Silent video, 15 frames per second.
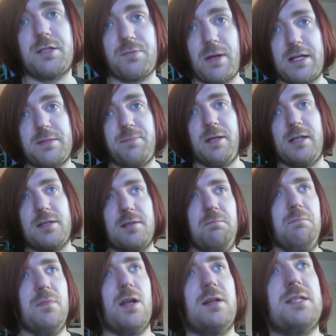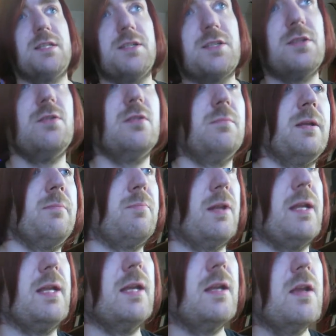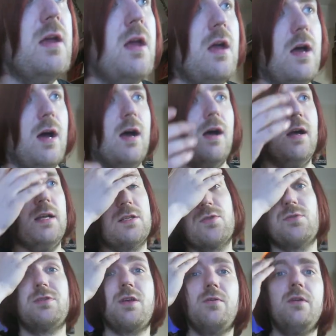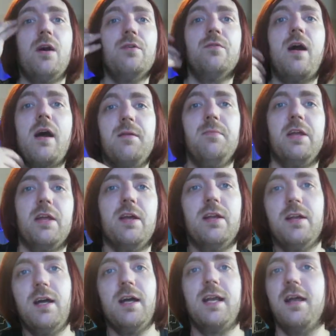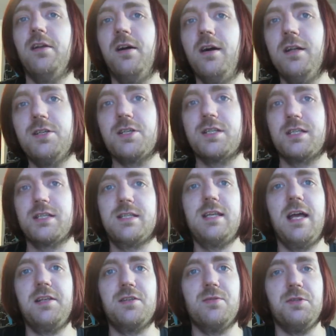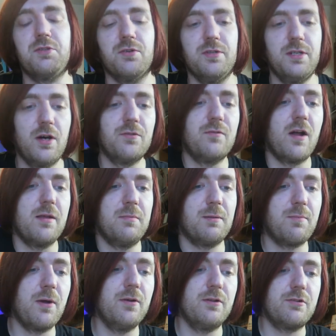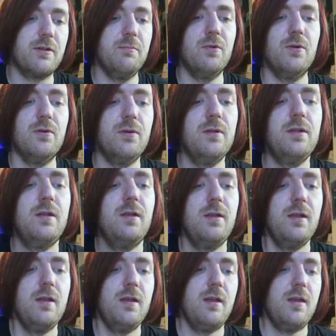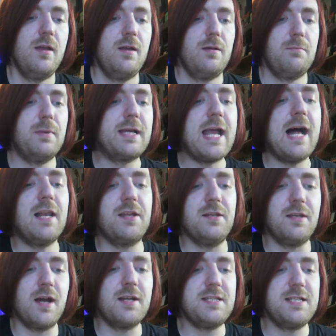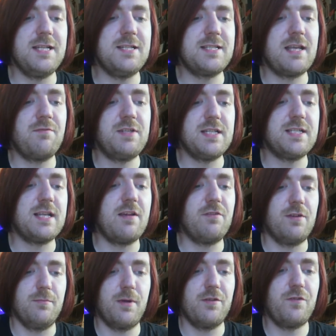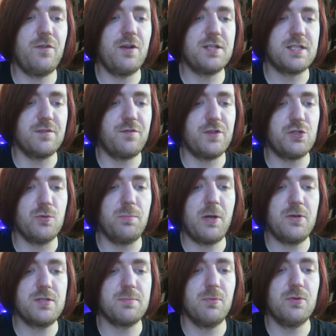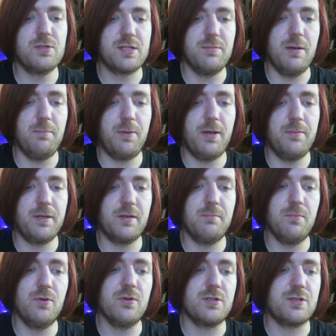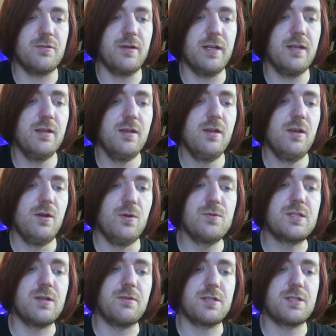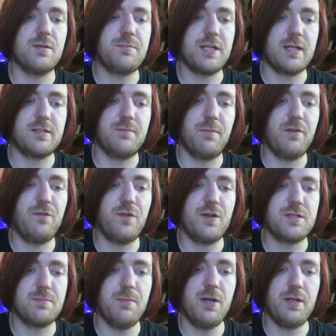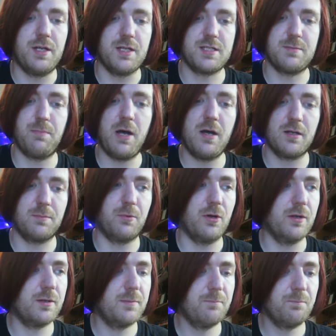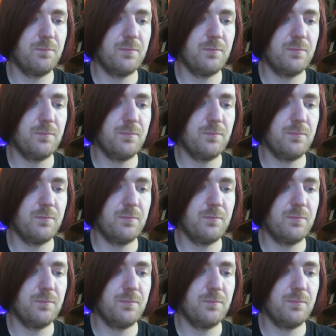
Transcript: as well as being nice and suitably bleat, uh, it's also non-rhyming, and again, I just tend to enjoy non-rhyming poetry more. Macallion 1977, my first official post-mortem at Birmingham Mortuary. Also the subject of my first murder, Sparkbrook.